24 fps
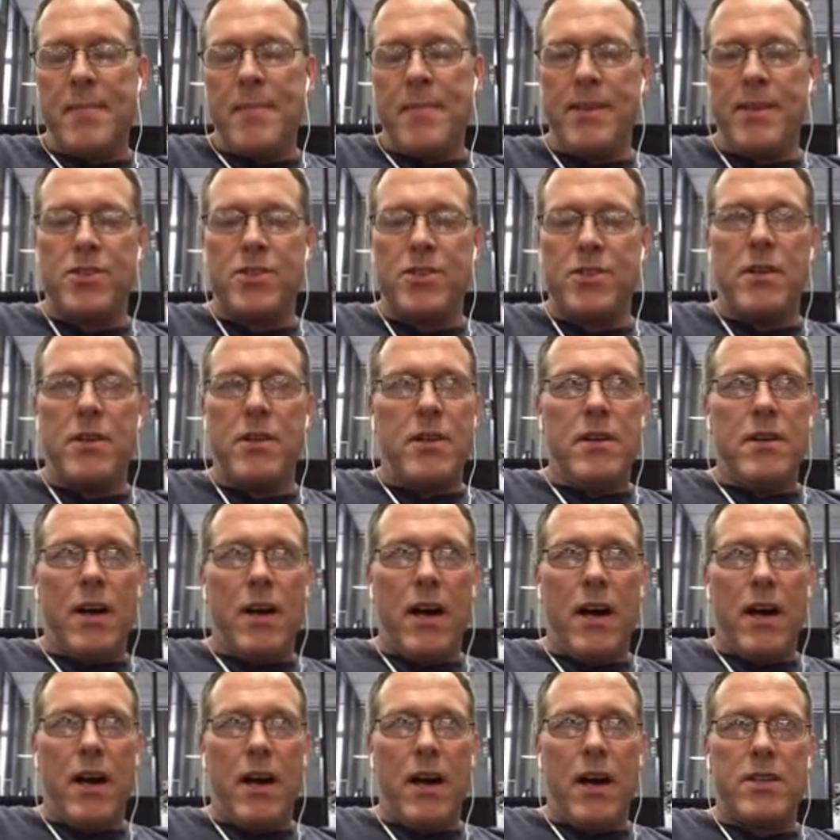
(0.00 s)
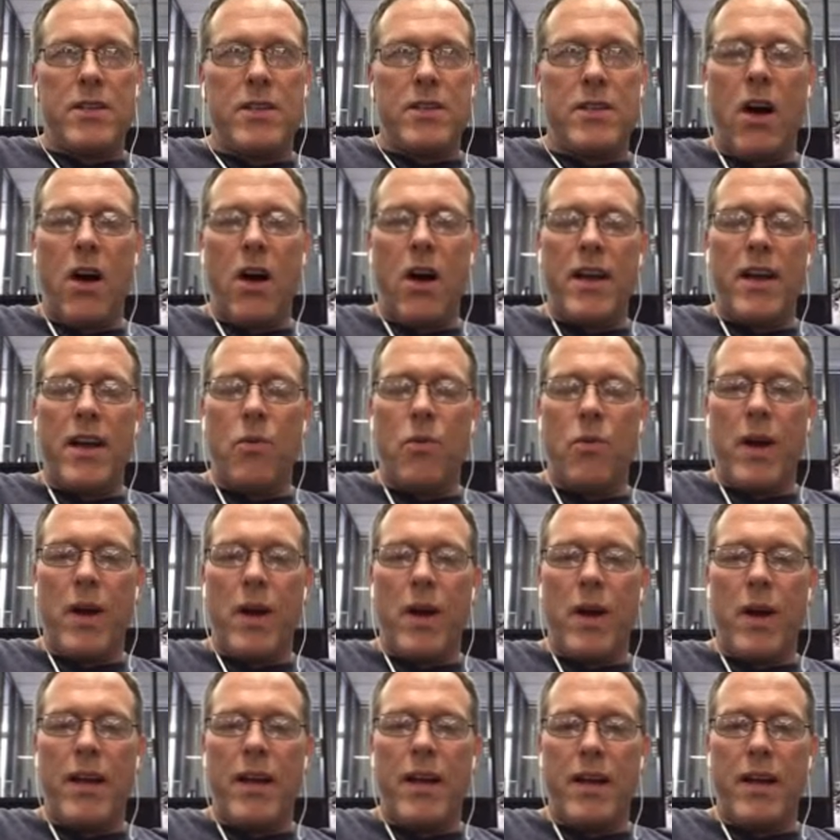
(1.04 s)
It's taught in a
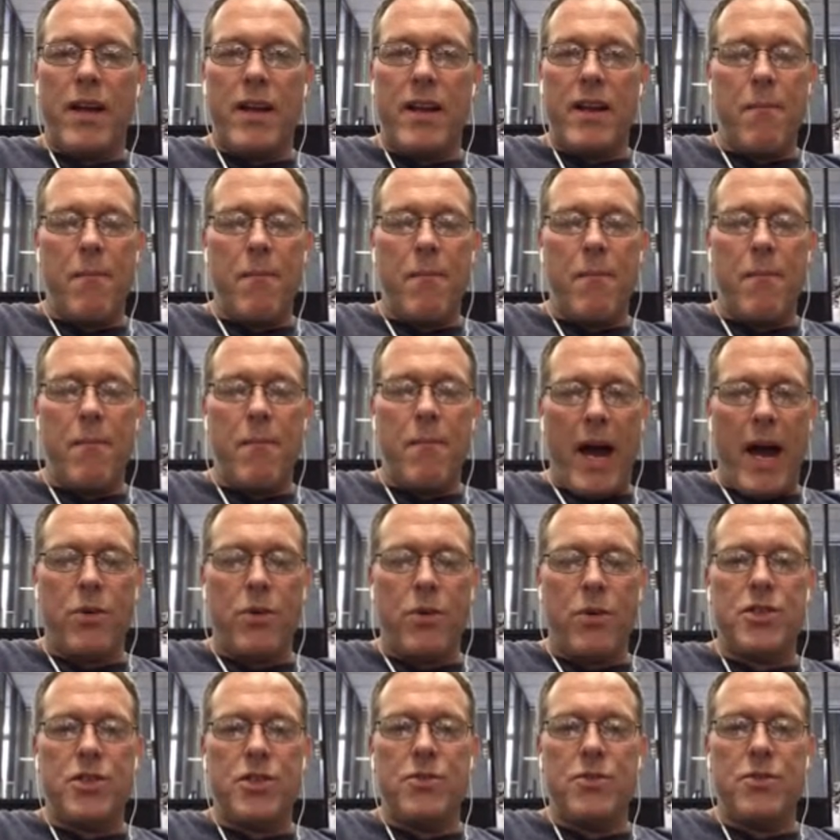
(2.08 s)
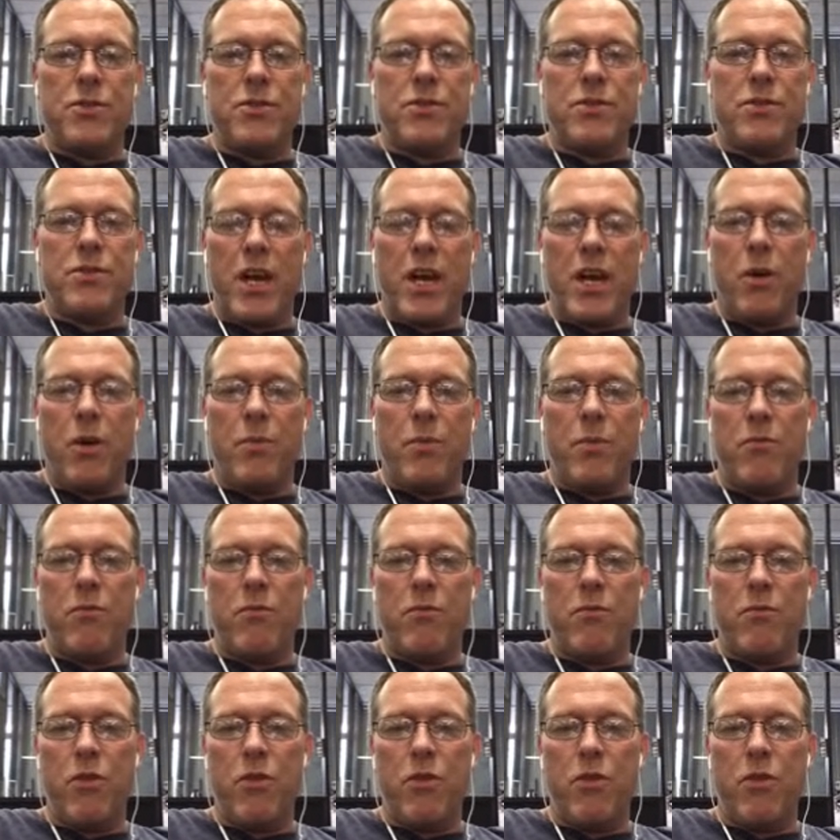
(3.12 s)
way that empowers you to help you
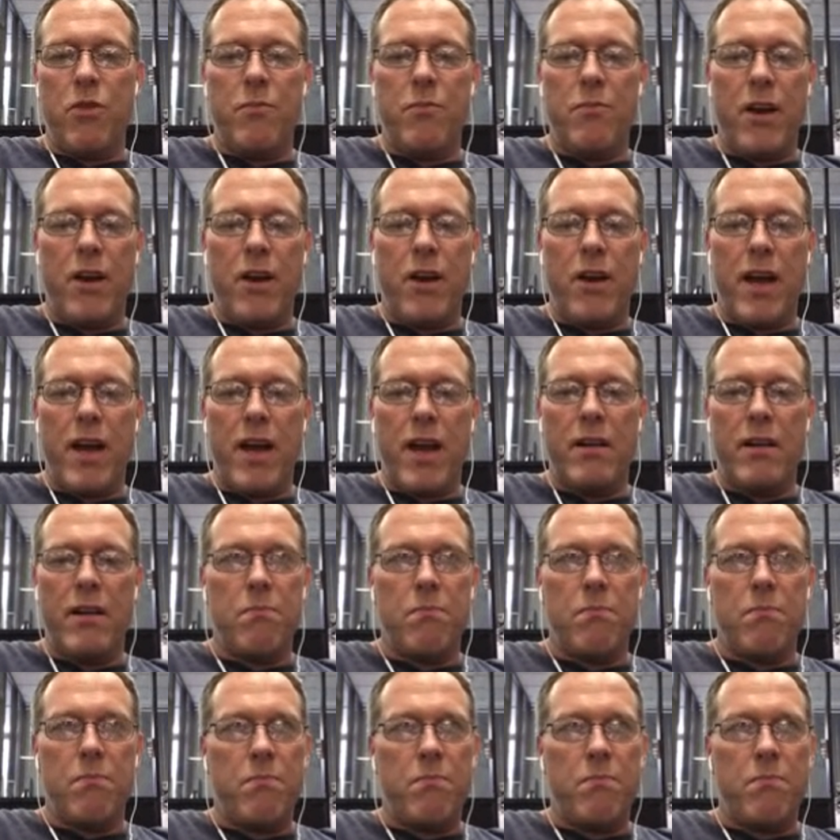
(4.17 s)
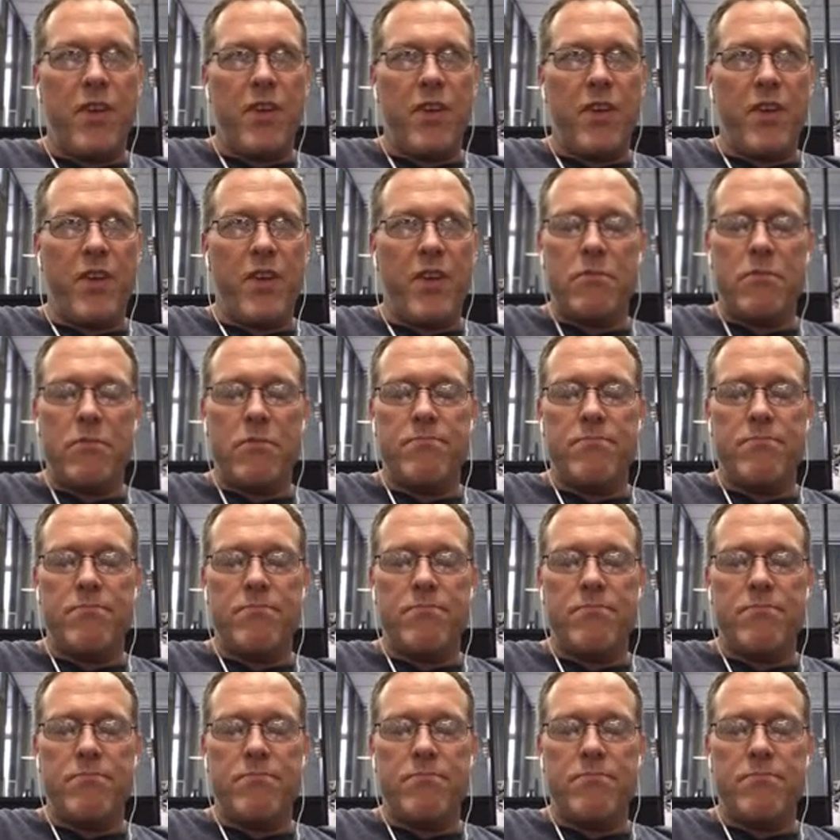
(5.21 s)
move better and feel better.